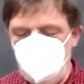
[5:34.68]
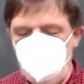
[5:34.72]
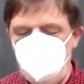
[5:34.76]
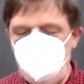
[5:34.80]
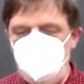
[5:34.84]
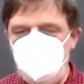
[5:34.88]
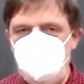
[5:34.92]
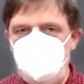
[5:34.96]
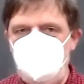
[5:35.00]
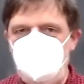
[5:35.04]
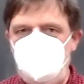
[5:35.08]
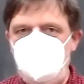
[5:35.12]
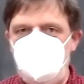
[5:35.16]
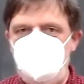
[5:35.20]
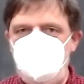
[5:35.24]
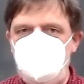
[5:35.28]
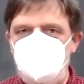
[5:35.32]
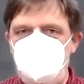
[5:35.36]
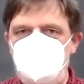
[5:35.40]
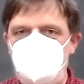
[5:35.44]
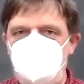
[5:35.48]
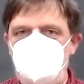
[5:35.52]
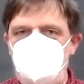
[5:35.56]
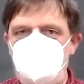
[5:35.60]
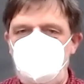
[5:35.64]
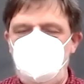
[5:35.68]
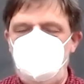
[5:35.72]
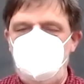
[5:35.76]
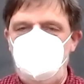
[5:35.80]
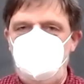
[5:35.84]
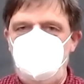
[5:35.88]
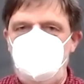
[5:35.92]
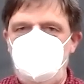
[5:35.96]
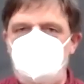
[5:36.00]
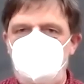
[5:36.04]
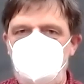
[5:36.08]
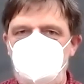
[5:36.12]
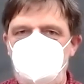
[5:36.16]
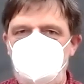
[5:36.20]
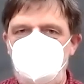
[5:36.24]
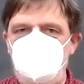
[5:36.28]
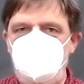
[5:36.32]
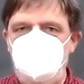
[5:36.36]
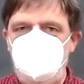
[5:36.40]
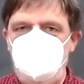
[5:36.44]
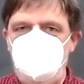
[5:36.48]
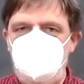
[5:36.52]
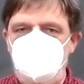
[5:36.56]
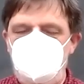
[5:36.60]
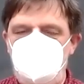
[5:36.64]
would be hard to, to
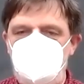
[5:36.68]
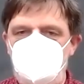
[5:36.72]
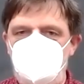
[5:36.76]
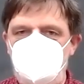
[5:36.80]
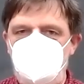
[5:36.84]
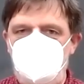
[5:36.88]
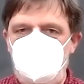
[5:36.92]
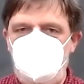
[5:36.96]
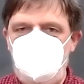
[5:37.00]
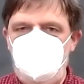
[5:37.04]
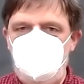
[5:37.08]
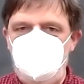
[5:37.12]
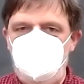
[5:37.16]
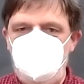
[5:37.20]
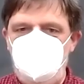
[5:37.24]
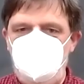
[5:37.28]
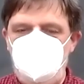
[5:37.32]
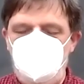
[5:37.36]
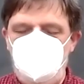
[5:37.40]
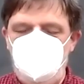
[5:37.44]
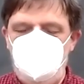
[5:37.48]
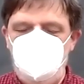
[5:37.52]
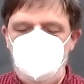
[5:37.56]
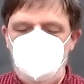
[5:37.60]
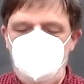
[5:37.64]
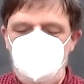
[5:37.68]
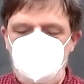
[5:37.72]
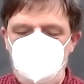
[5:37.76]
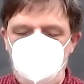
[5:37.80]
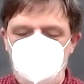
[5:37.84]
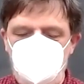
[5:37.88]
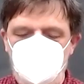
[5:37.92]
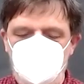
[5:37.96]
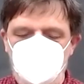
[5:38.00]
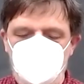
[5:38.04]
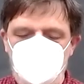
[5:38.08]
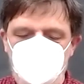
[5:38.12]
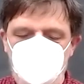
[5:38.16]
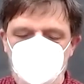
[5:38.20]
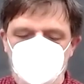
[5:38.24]
completely keep out your own